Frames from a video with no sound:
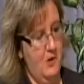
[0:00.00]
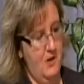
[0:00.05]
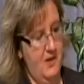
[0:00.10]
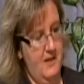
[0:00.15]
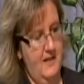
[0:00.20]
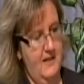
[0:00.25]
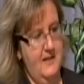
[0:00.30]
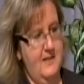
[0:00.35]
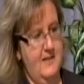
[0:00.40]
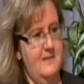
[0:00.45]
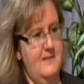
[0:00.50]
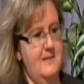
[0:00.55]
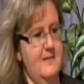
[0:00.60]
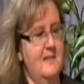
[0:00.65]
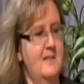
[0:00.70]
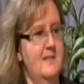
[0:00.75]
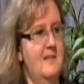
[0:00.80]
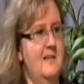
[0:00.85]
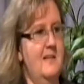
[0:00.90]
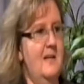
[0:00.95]
going to get this
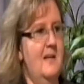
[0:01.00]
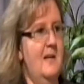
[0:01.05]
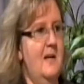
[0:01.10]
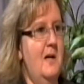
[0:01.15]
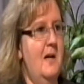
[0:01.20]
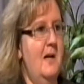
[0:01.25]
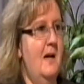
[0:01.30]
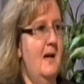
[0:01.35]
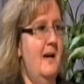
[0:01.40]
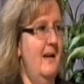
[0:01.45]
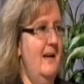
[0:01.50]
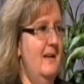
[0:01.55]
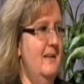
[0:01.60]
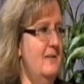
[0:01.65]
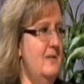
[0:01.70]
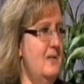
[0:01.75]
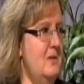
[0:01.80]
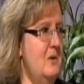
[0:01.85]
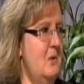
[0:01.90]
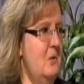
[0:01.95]
done. And
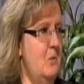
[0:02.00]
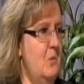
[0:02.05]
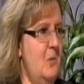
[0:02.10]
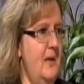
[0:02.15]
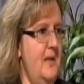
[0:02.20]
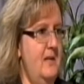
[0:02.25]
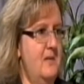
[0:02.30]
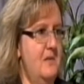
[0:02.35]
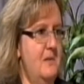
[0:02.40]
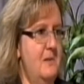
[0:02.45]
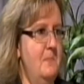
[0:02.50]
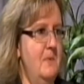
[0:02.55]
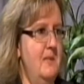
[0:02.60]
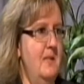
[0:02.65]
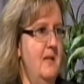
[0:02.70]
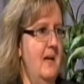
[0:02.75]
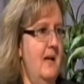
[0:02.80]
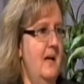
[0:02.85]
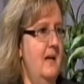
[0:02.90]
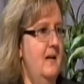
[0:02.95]
so we jump
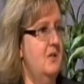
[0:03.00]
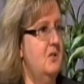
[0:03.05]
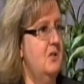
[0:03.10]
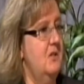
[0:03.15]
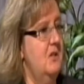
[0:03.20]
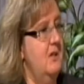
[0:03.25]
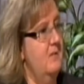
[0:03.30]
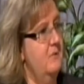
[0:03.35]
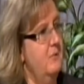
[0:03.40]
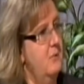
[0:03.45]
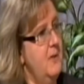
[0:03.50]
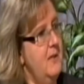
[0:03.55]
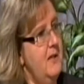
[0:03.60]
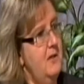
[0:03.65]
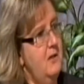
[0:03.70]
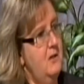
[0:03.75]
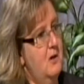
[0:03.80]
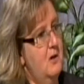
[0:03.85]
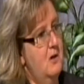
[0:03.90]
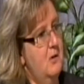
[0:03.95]
into action. If we
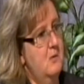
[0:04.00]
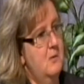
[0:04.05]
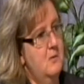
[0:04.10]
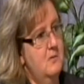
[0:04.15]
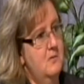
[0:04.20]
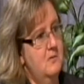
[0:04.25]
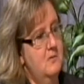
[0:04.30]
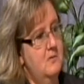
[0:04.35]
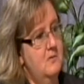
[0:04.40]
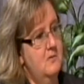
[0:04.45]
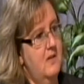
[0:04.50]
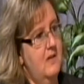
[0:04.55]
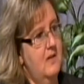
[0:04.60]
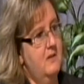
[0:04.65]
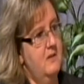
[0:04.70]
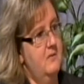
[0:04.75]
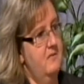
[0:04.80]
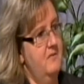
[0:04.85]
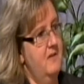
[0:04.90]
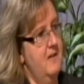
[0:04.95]
know how
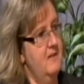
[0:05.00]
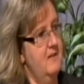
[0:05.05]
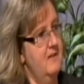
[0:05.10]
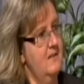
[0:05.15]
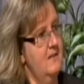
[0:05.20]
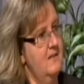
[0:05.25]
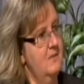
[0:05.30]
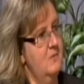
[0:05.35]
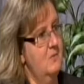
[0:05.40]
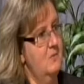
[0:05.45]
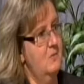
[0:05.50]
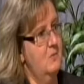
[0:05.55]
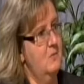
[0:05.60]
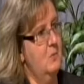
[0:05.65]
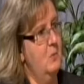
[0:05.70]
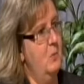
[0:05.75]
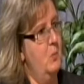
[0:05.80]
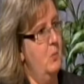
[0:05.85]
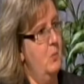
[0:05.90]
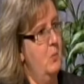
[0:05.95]
to fix it,
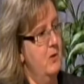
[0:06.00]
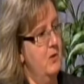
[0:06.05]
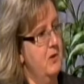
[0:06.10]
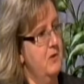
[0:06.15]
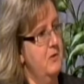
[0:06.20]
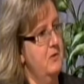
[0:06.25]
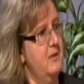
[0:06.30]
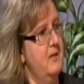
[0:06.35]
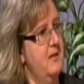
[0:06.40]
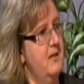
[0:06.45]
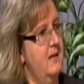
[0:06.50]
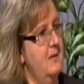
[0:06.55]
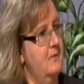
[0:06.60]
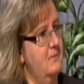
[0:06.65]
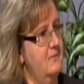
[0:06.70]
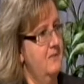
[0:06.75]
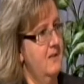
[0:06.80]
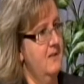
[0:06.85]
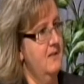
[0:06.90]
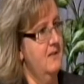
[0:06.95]
we're going to try to
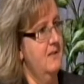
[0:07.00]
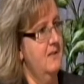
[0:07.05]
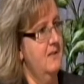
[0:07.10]
help fix it.